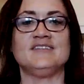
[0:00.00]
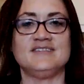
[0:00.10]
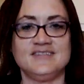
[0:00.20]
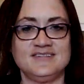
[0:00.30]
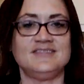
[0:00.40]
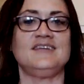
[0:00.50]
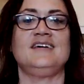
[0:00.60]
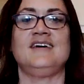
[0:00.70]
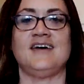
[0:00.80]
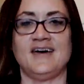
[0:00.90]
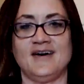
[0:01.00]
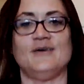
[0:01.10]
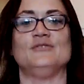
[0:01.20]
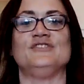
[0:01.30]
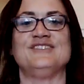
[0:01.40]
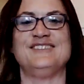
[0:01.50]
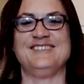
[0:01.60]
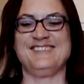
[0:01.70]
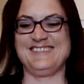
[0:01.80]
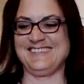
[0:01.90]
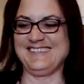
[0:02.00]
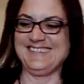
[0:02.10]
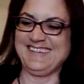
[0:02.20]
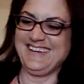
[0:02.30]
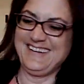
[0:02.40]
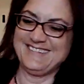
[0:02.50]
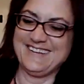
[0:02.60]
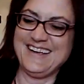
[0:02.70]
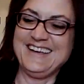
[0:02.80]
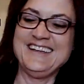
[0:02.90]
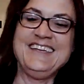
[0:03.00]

sister out. All right.